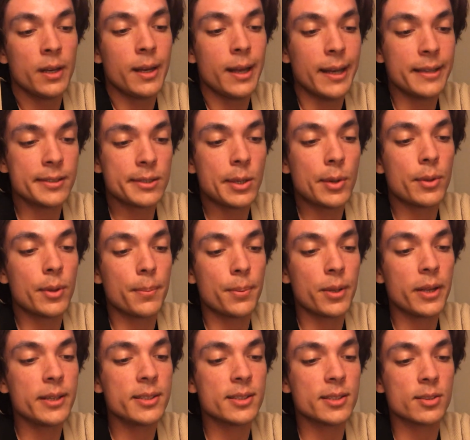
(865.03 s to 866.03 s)
as though the
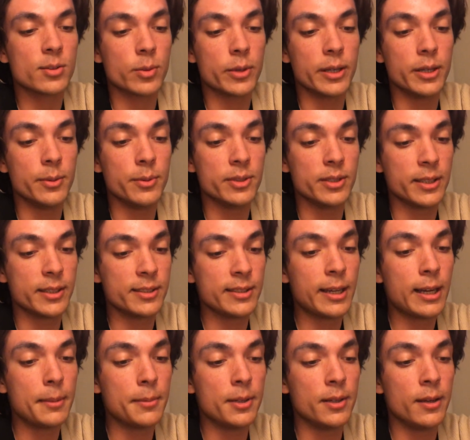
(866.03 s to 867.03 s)
places where he was
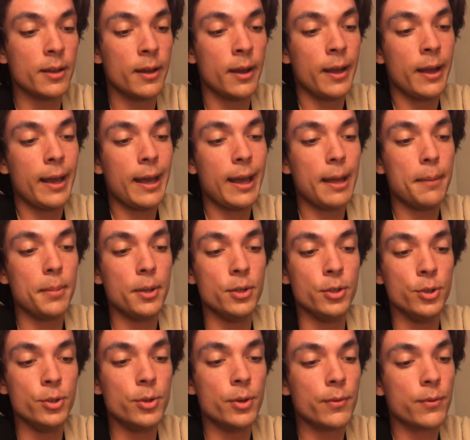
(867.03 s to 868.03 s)
examined had been
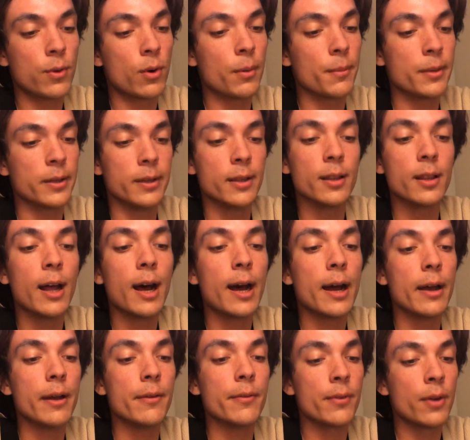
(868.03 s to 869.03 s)
uniformly
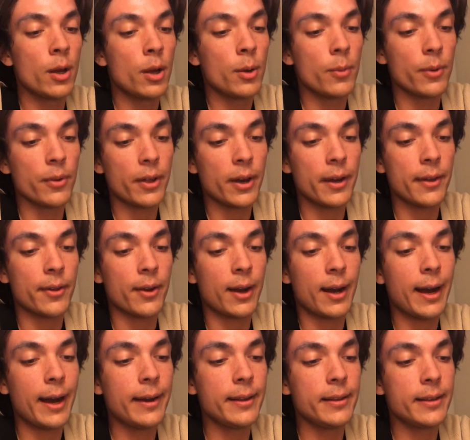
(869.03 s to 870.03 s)
alive with either
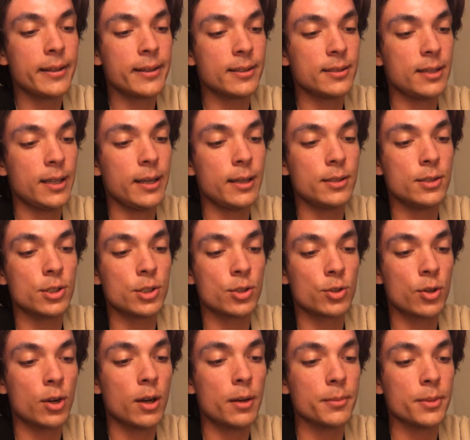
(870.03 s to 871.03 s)
highly contagious
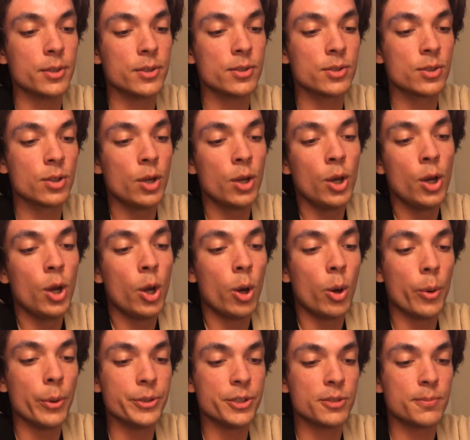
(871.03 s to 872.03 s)
traumas
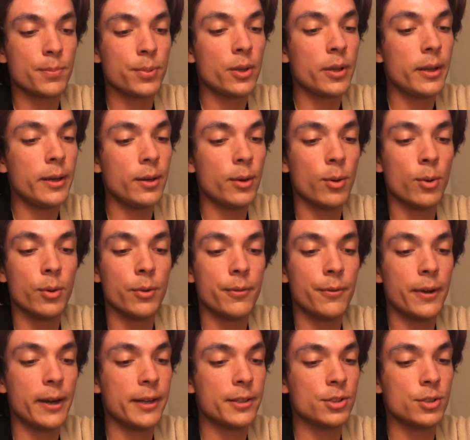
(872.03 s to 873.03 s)
or just plain
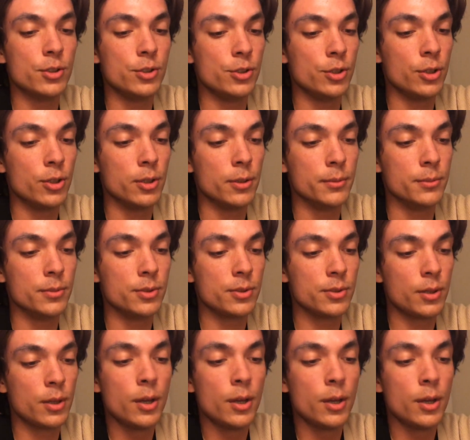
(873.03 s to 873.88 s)
old-fashioned germs.